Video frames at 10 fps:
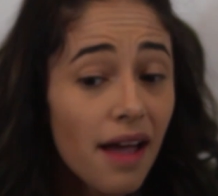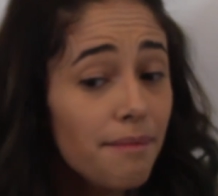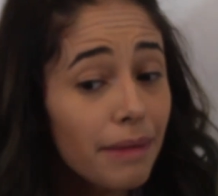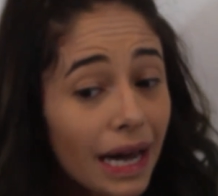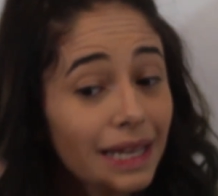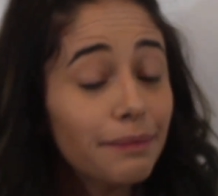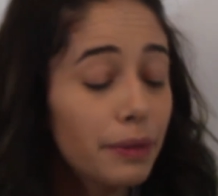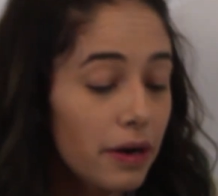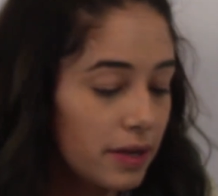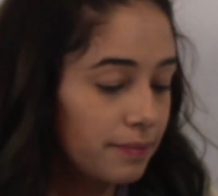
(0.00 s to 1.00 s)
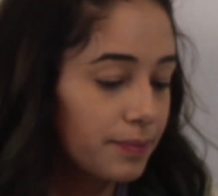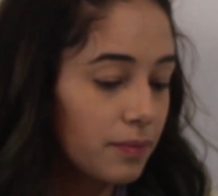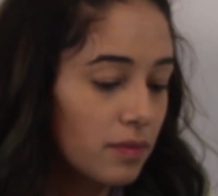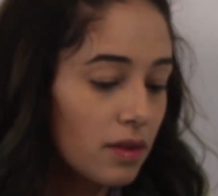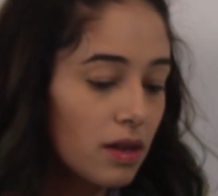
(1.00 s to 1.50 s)
I might put
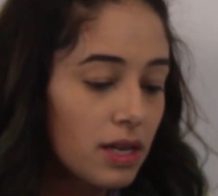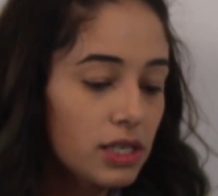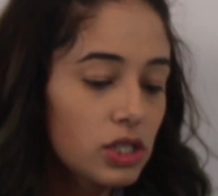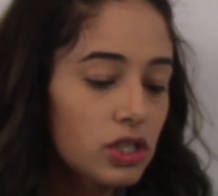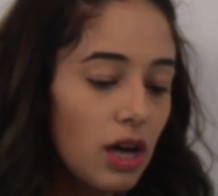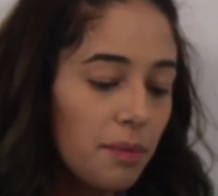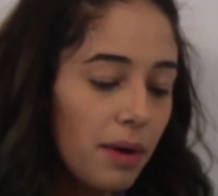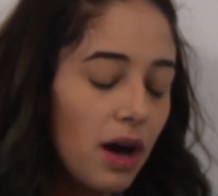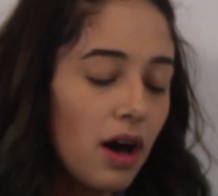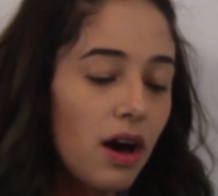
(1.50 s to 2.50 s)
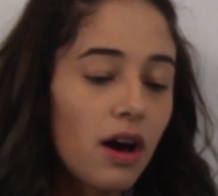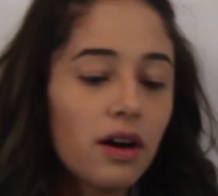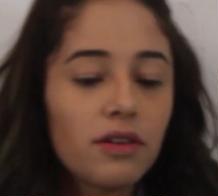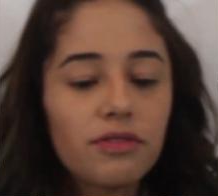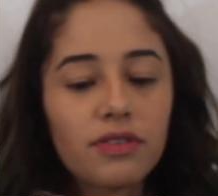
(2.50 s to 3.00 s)
some
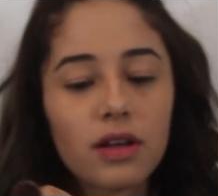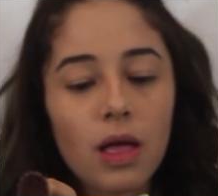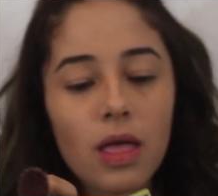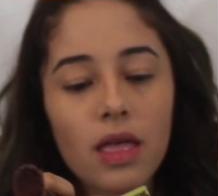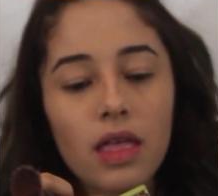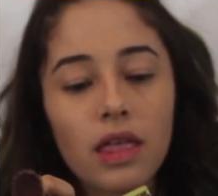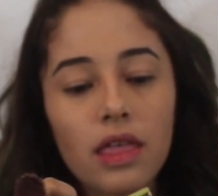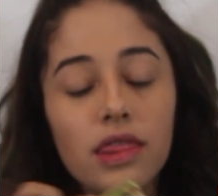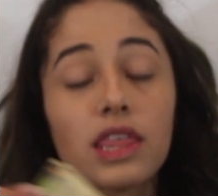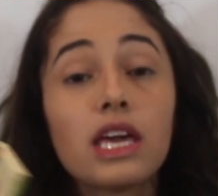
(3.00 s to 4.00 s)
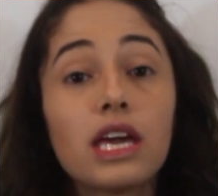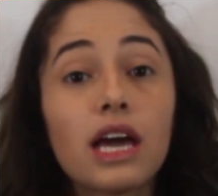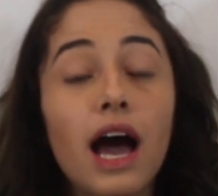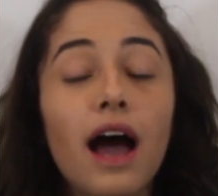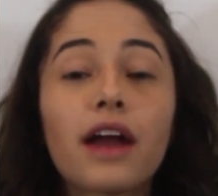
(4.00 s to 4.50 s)
of
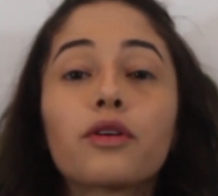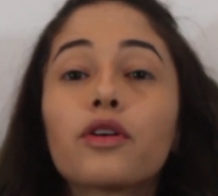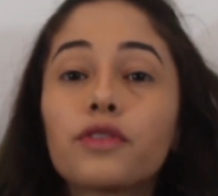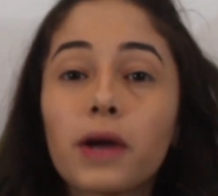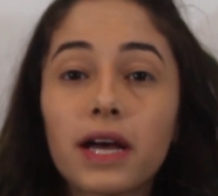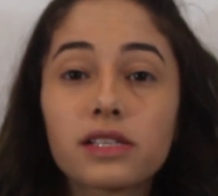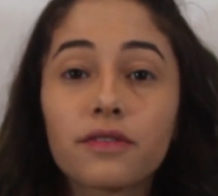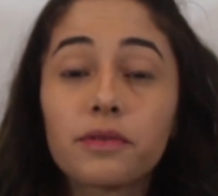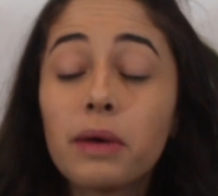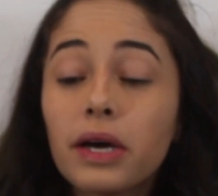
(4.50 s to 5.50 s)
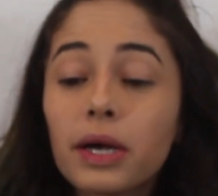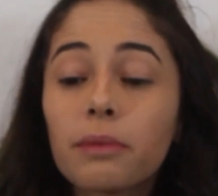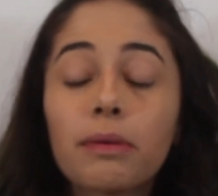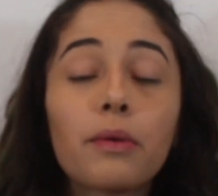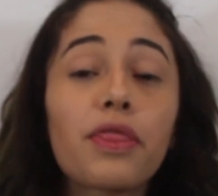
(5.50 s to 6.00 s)
the, I don't know if you guys are
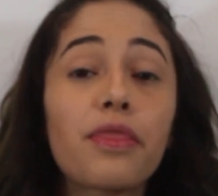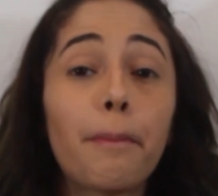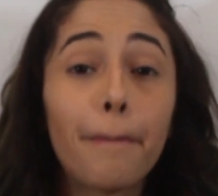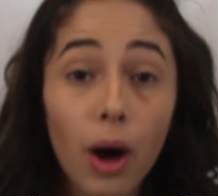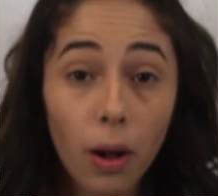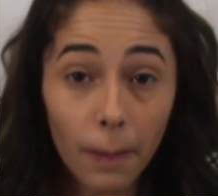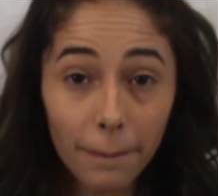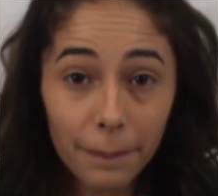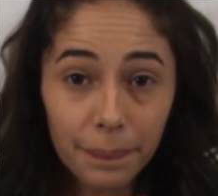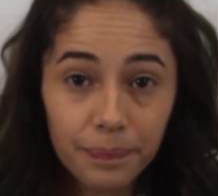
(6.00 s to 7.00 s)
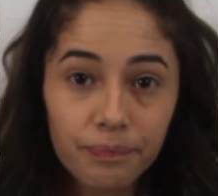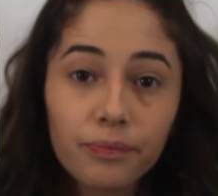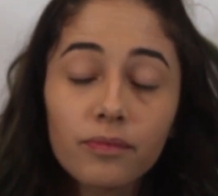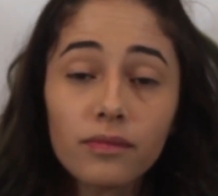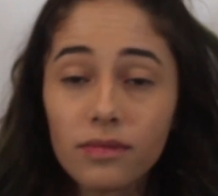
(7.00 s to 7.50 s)
familiar, but with the Balm,
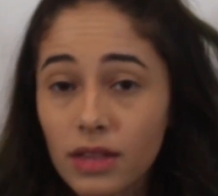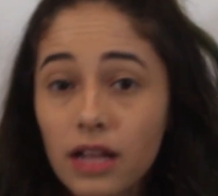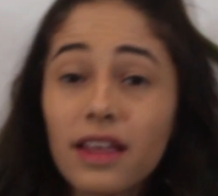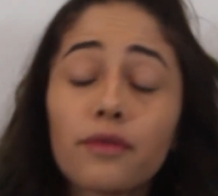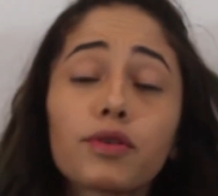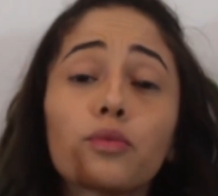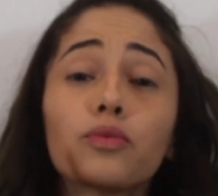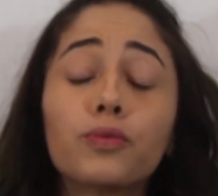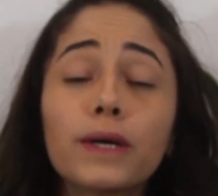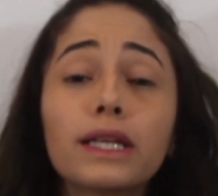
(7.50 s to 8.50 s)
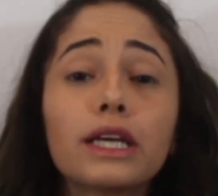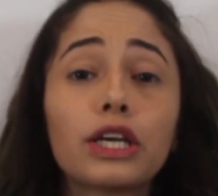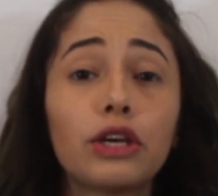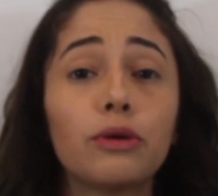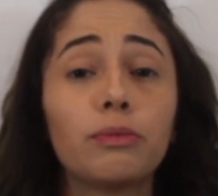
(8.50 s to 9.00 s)
they have some
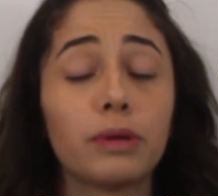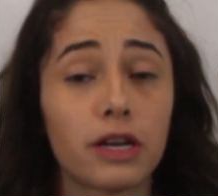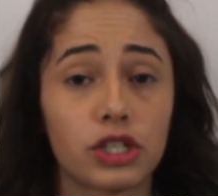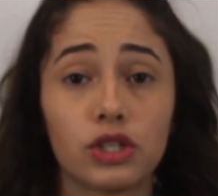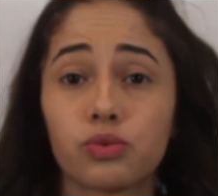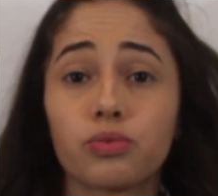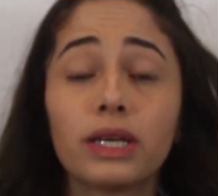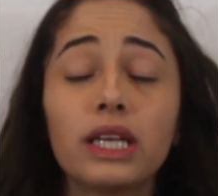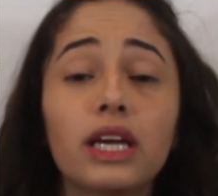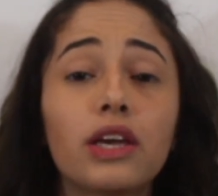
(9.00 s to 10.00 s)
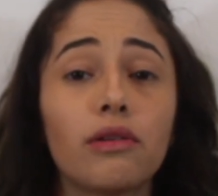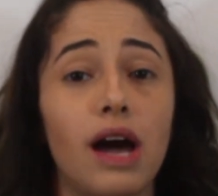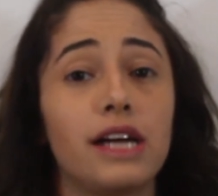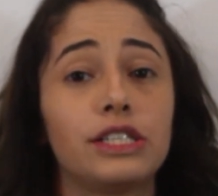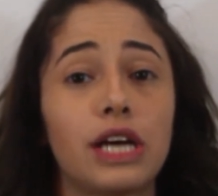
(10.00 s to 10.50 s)
really cute blushes, really cute
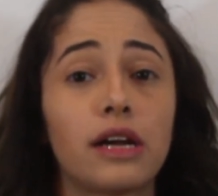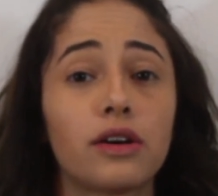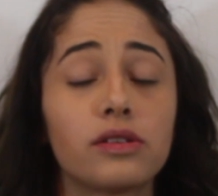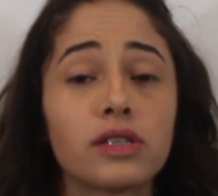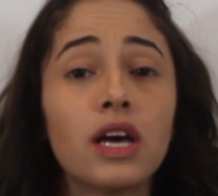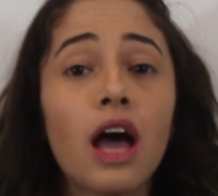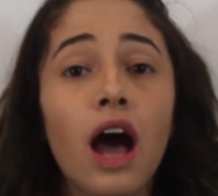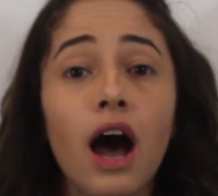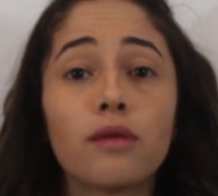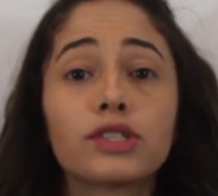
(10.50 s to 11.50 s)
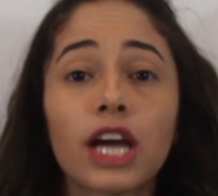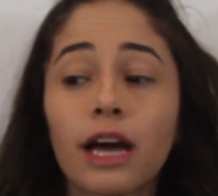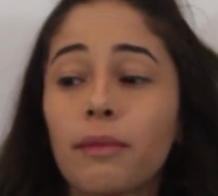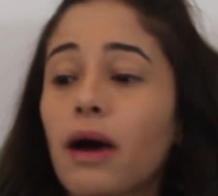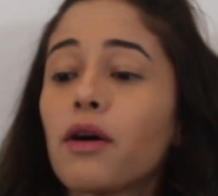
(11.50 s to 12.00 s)
eyeshadows. Check
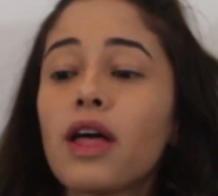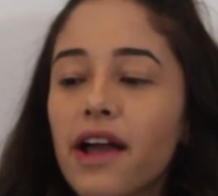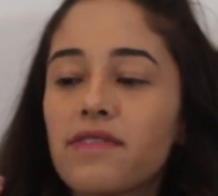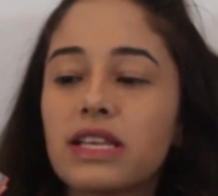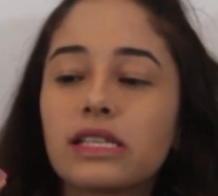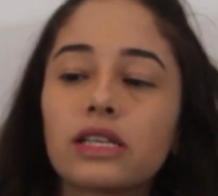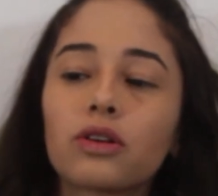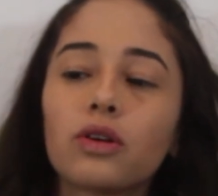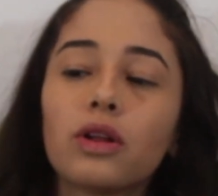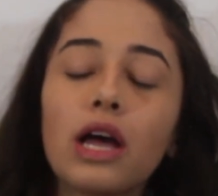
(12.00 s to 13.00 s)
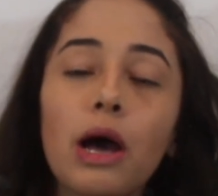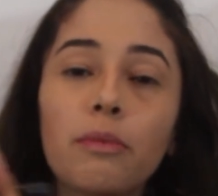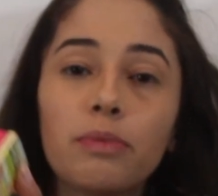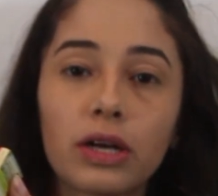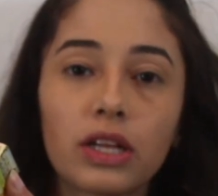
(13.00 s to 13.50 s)
them out. I have these little
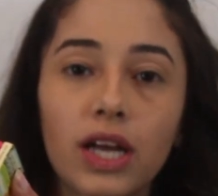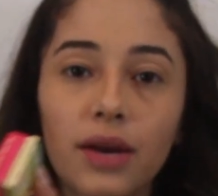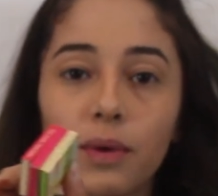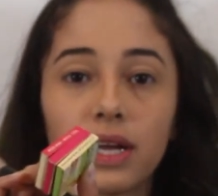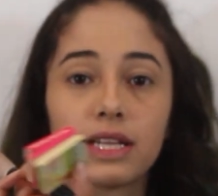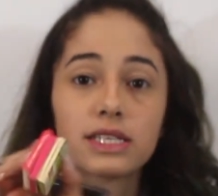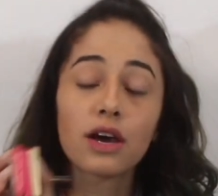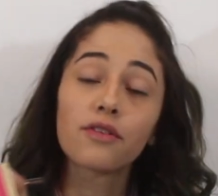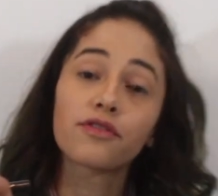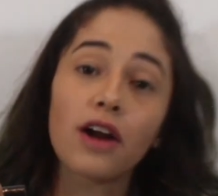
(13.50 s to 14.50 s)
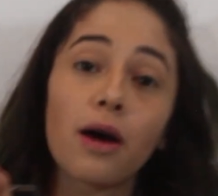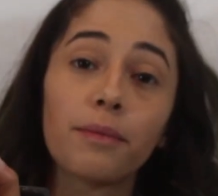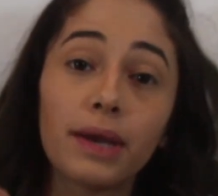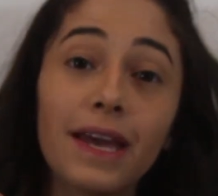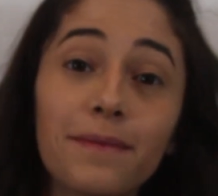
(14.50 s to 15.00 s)
book looking ones
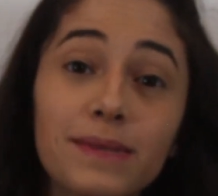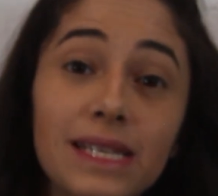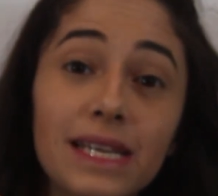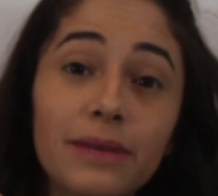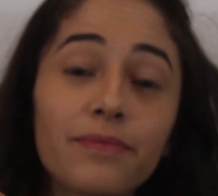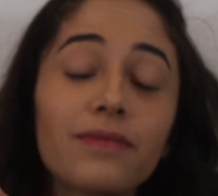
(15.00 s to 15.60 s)
from Ipsy.